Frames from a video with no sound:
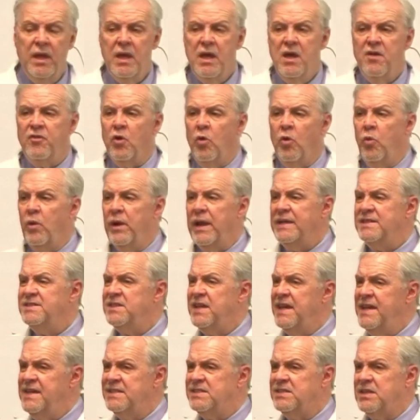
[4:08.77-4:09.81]
So when I
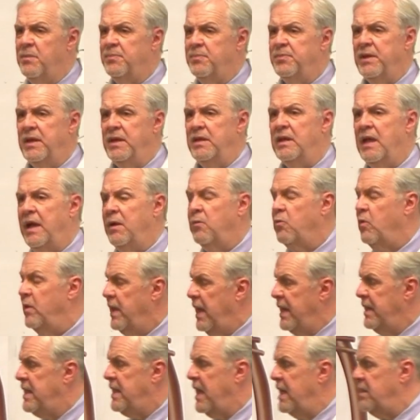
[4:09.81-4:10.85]
see something like when
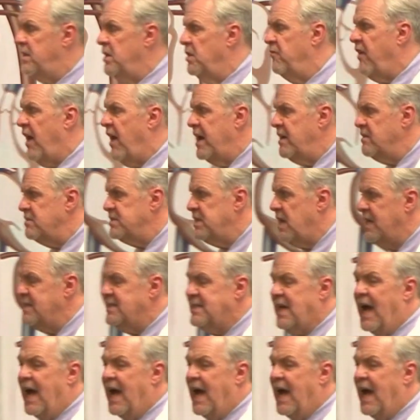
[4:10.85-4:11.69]
they take their vital signs,